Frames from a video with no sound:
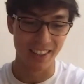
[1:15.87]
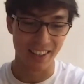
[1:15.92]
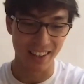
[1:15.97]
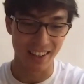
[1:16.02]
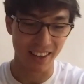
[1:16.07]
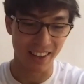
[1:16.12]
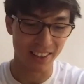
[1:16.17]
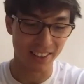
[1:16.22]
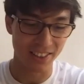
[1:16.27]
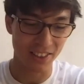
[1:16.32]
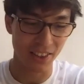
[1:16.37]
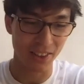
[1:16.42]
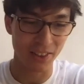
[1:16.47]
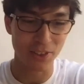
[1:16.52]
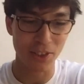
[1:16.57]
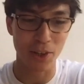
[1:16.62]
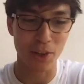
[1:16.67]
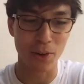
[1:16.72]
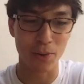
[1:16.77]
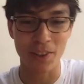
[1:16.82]
I don't
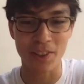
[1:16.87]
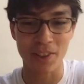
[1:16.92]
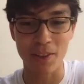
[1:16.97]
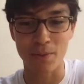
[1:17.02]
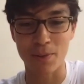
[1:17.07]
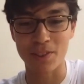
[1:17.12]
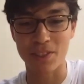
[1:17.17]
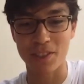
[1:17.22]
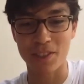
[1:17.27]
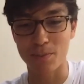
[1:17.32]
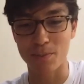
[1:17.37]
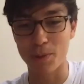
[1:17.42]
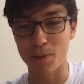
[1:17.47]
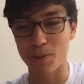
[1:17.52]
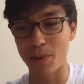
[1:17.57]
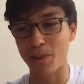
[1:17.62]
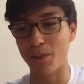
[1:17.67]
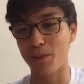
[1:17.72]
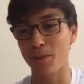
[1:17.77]
know what the difference is between all